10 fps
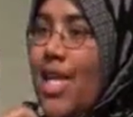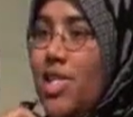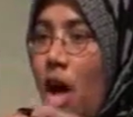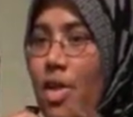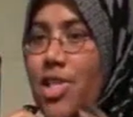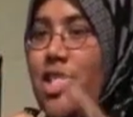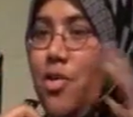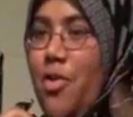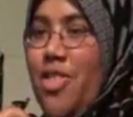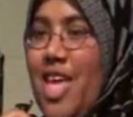Like it's all these
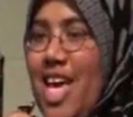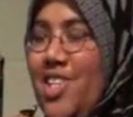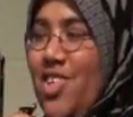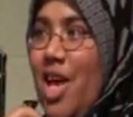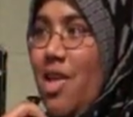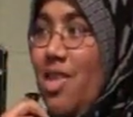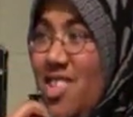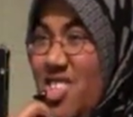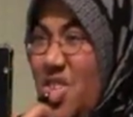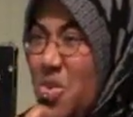different things. You're like,
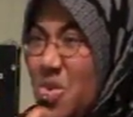this is